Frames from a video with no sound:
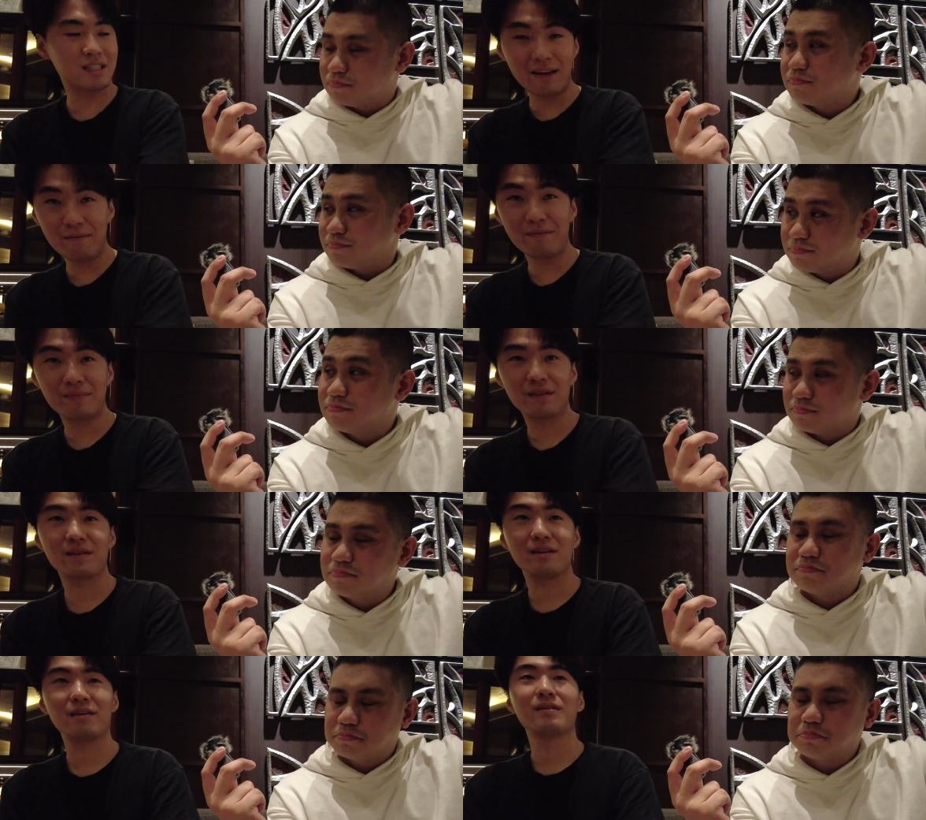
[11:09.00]
Speaker 1: same,
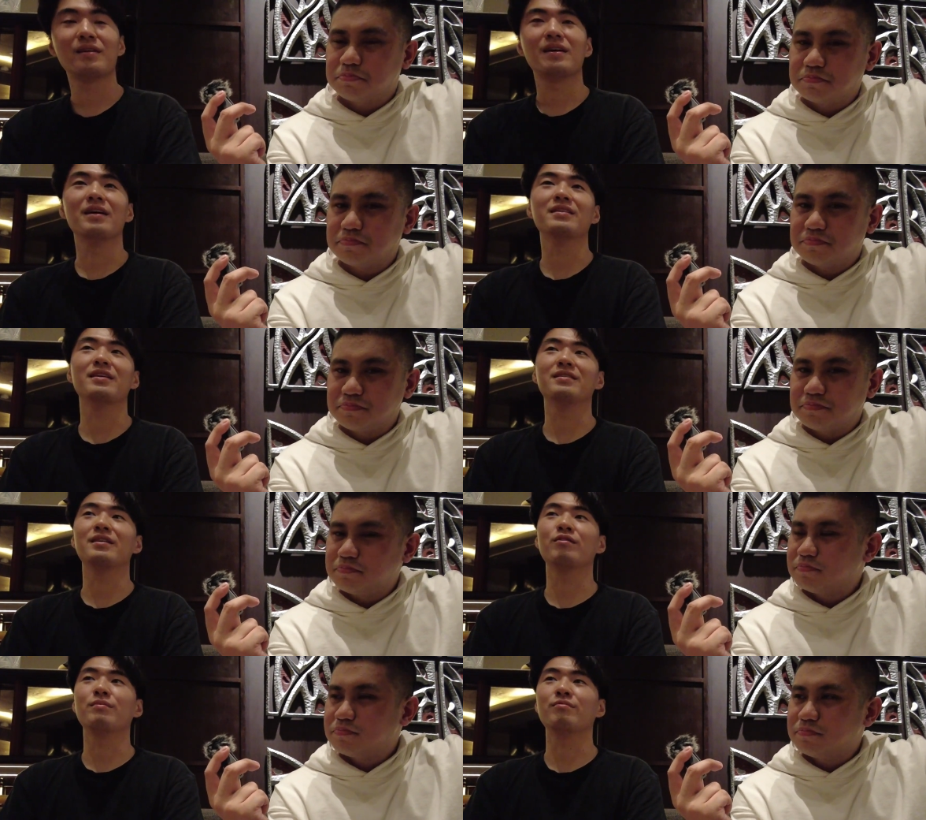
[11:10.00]
and then
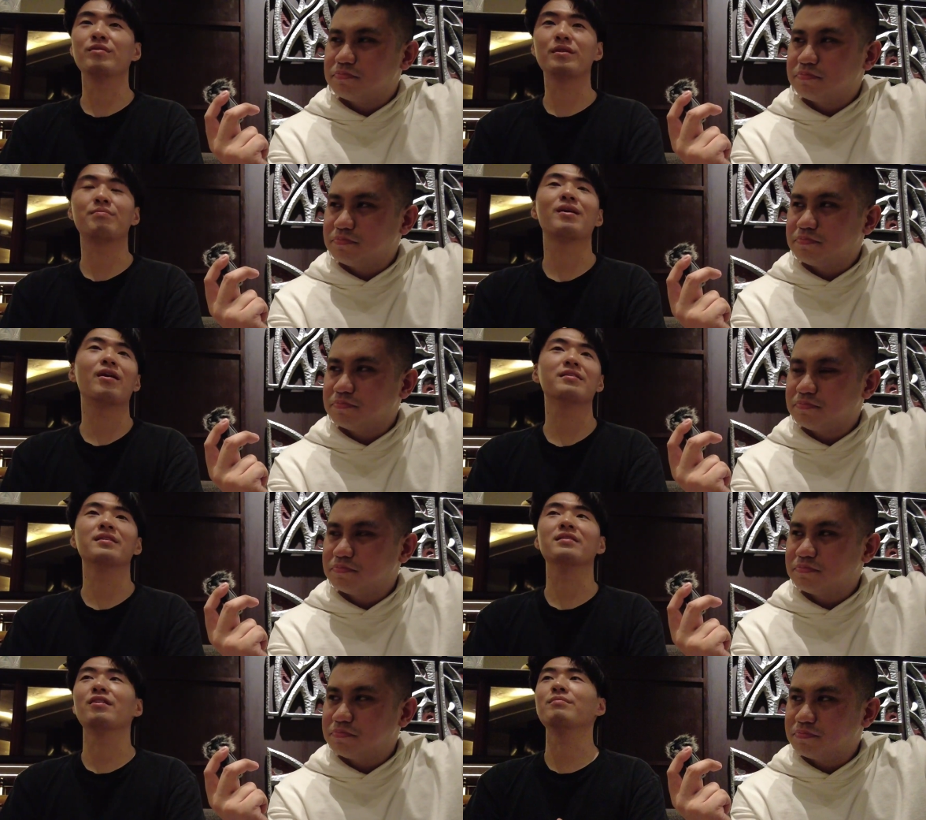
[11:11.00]
they'll be really proud and
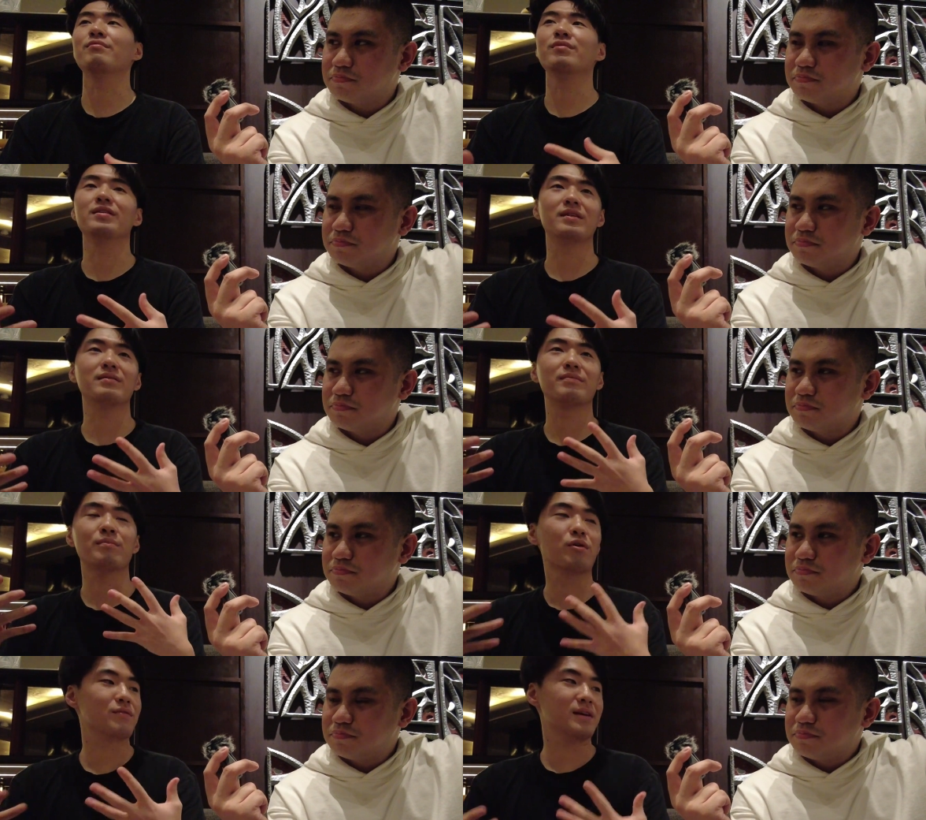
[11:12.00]
then they'll be really
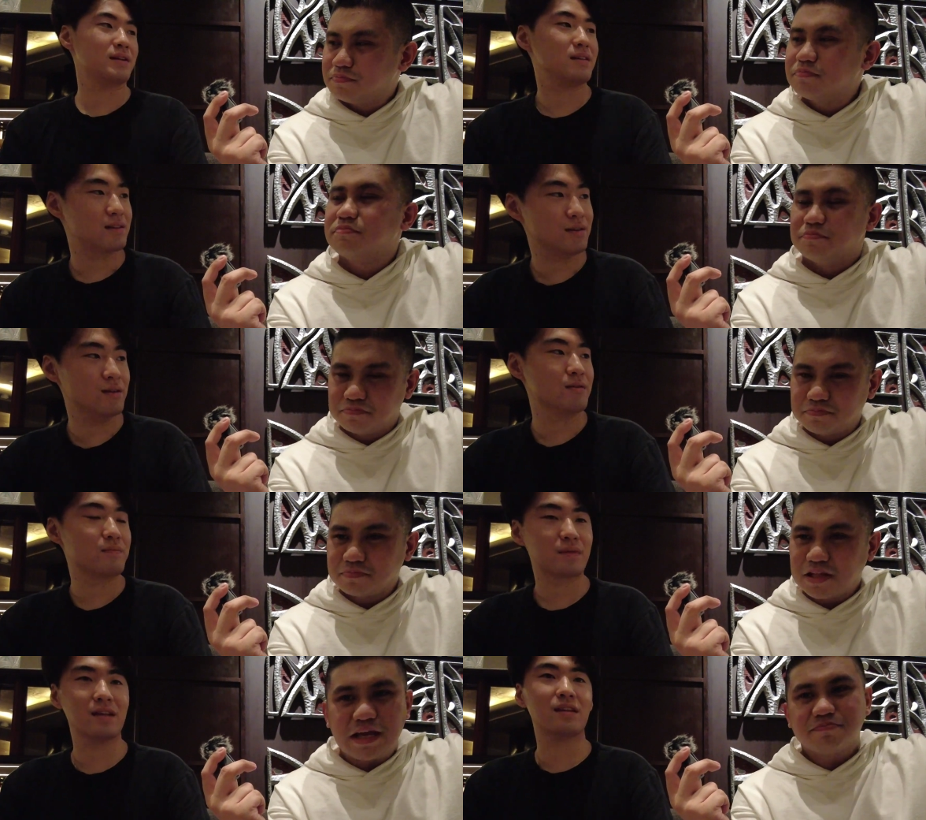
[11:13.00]
motivated.
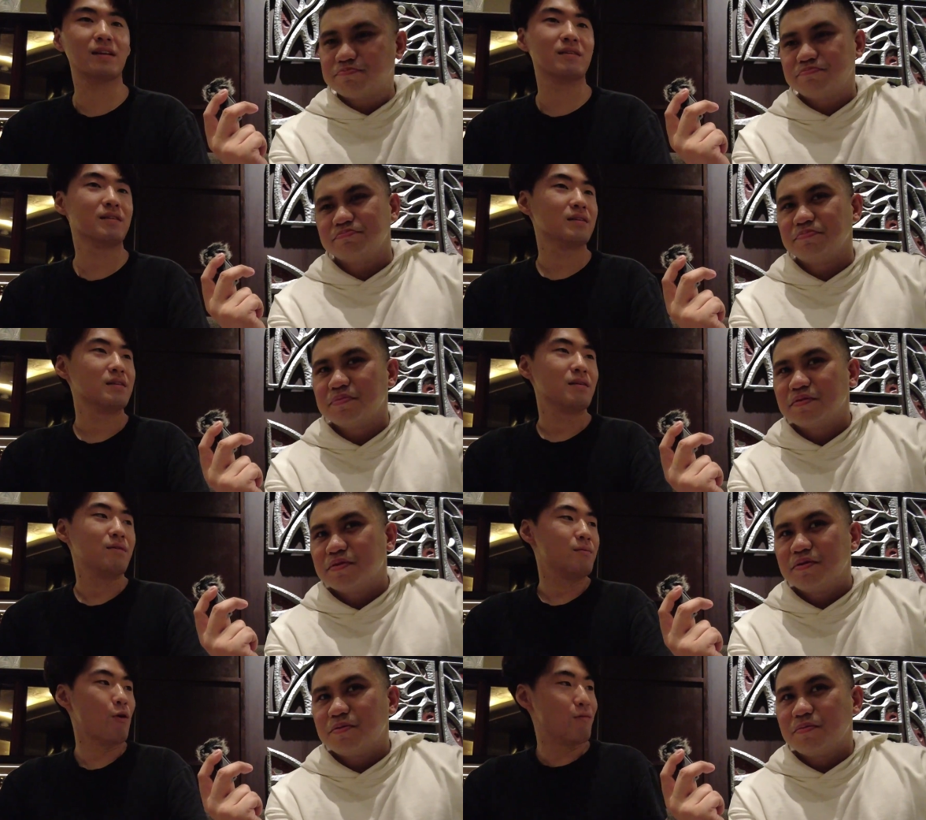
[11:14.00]
Mm-hmm. Like and then,
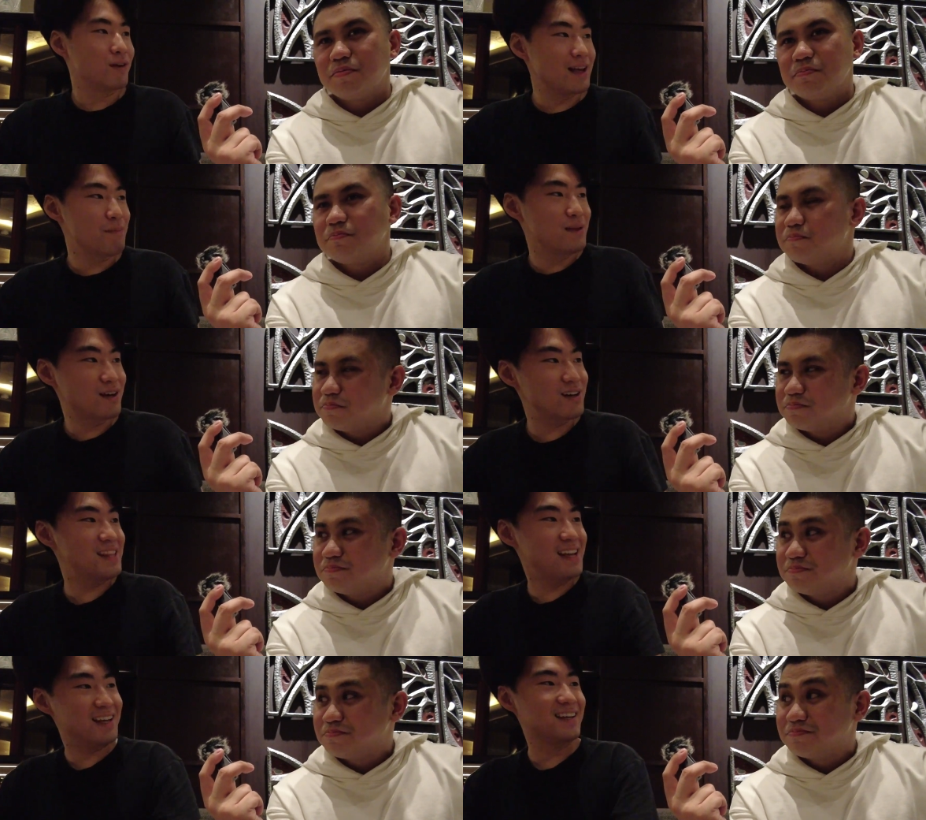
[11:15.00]
Speaker 2: hopefully MPL
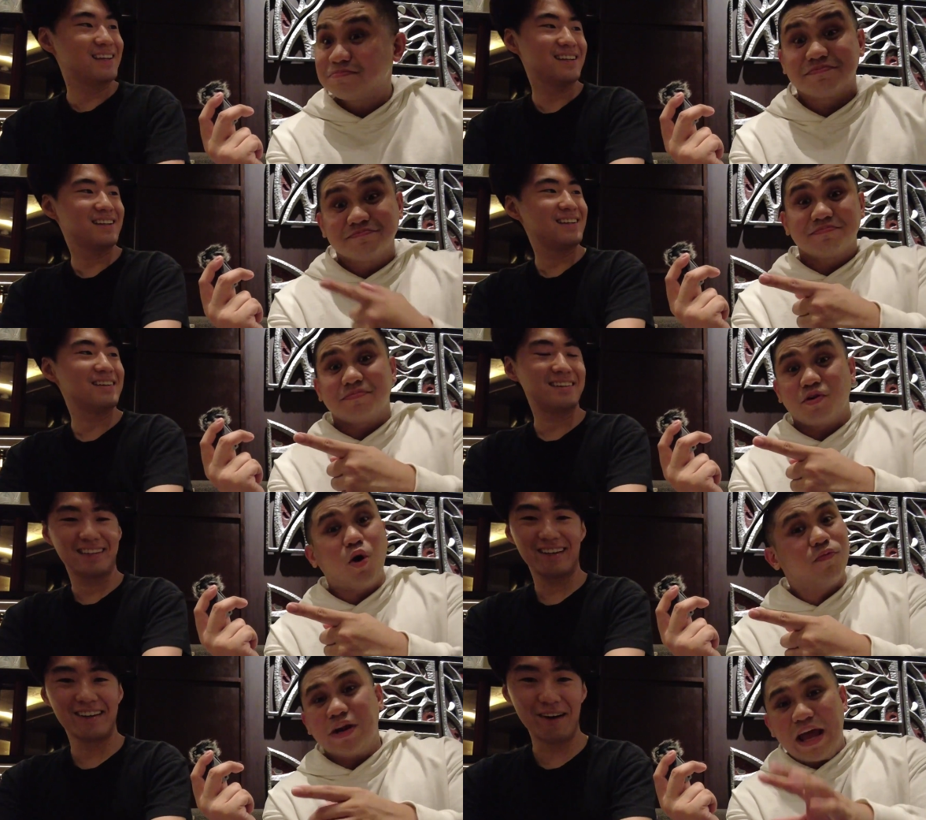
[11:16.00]
NA.
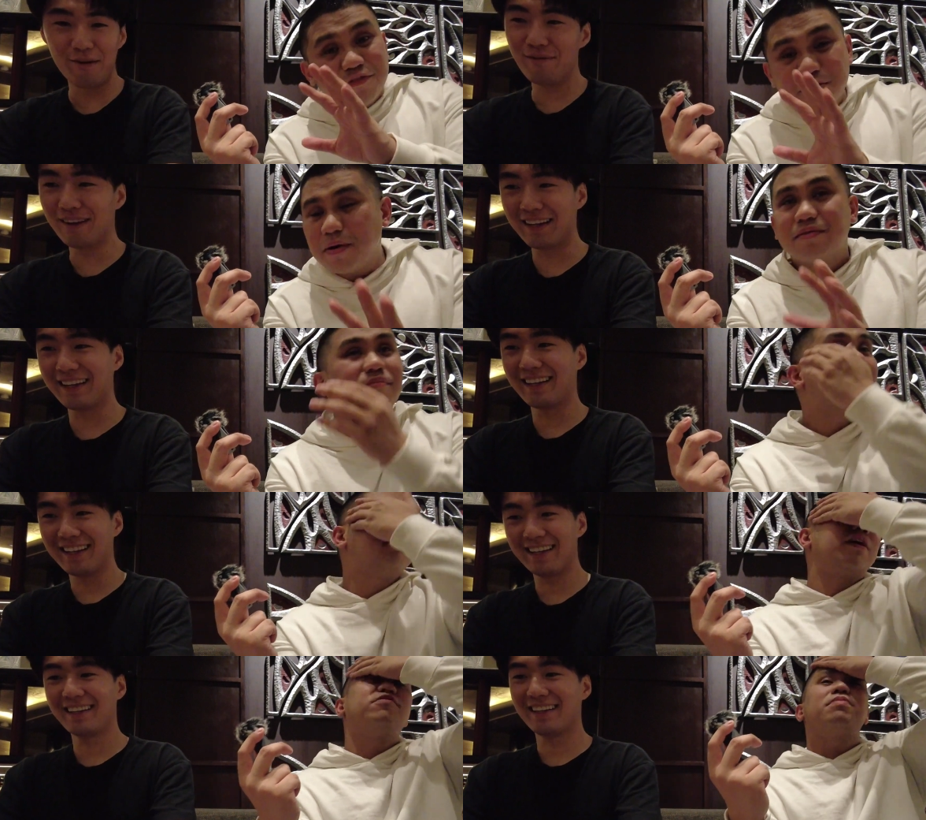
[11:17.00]
Hopefully, everybody hopefully.
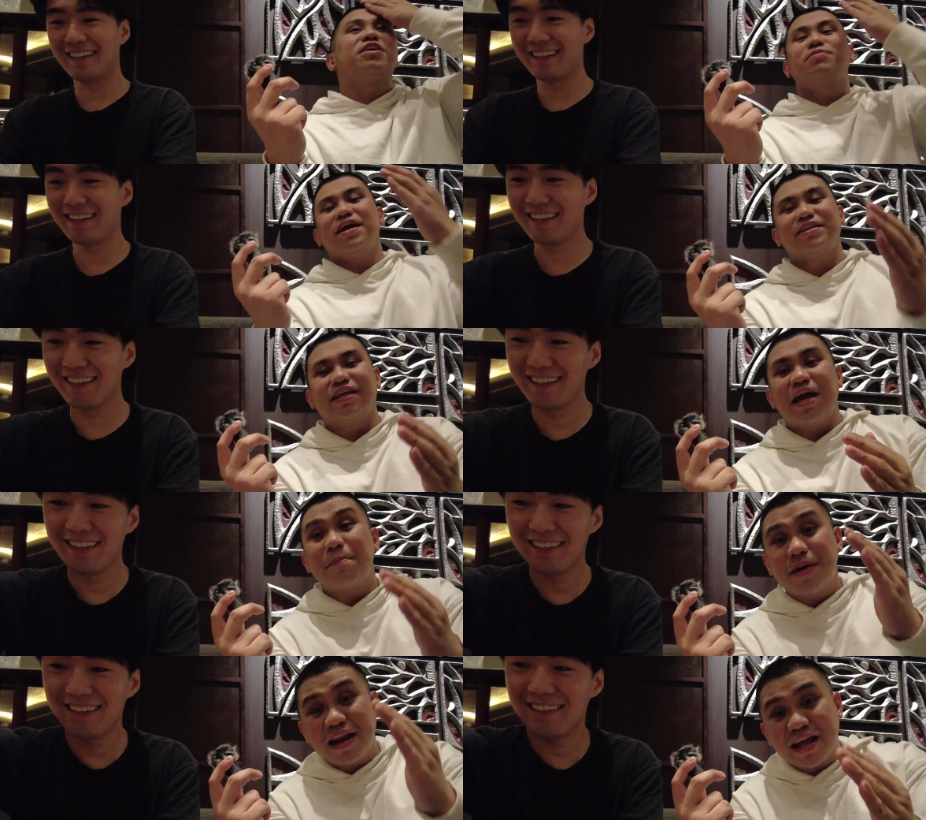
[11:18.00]
everybody's been asking
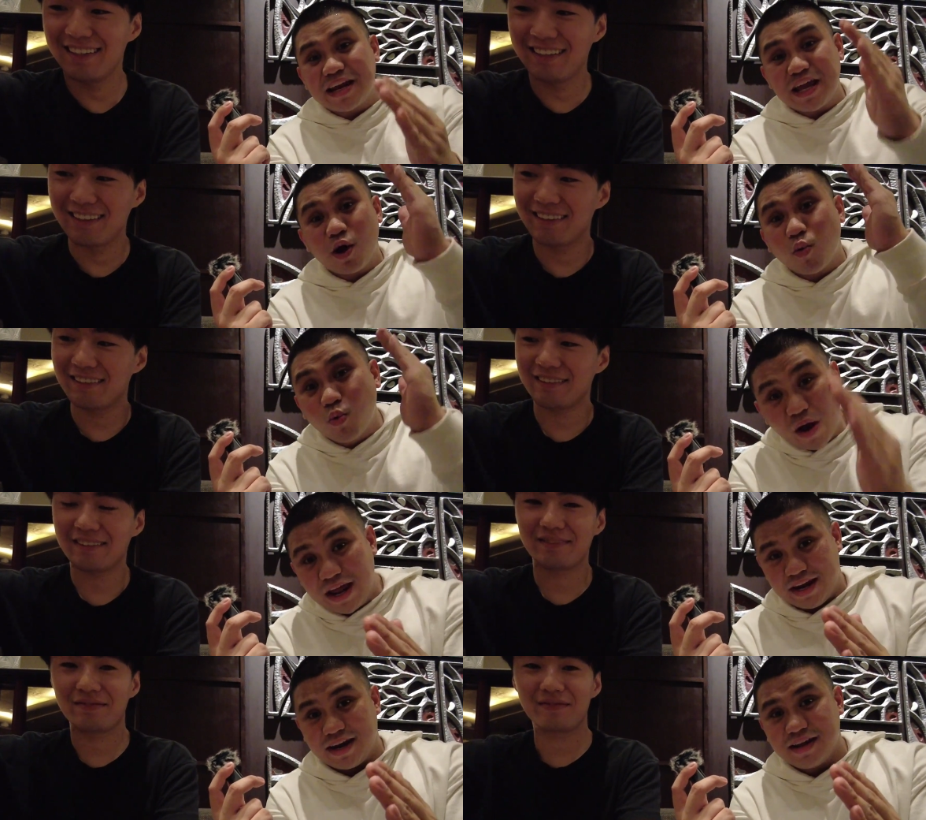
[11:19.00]
MPL NA
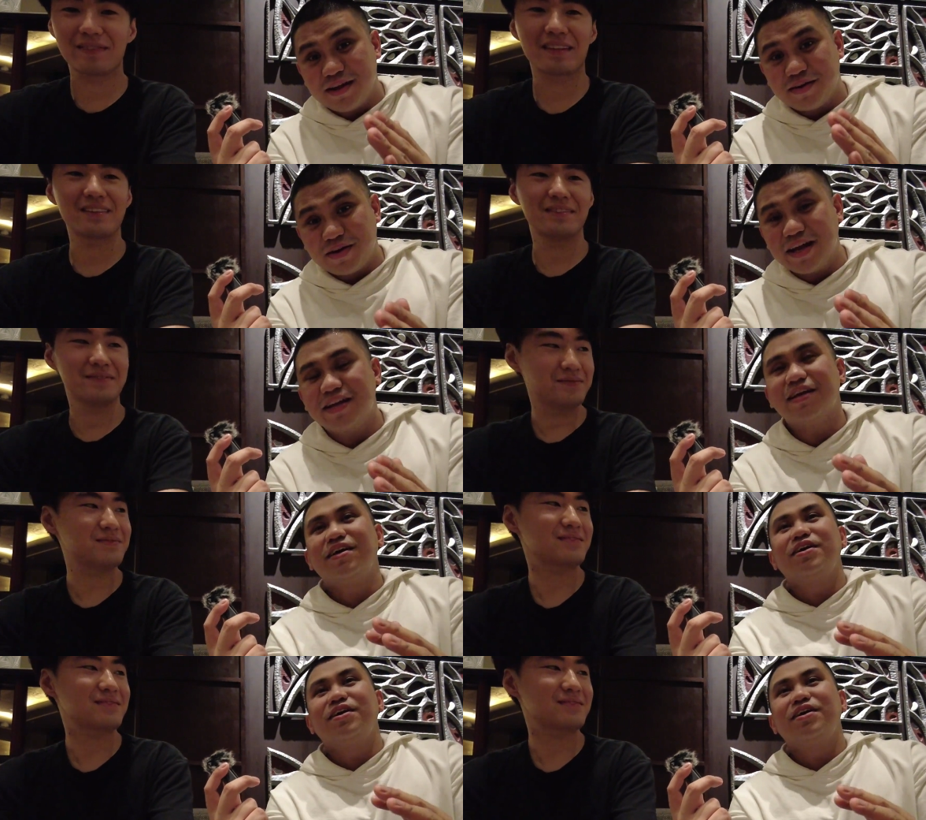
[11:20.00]
when, right?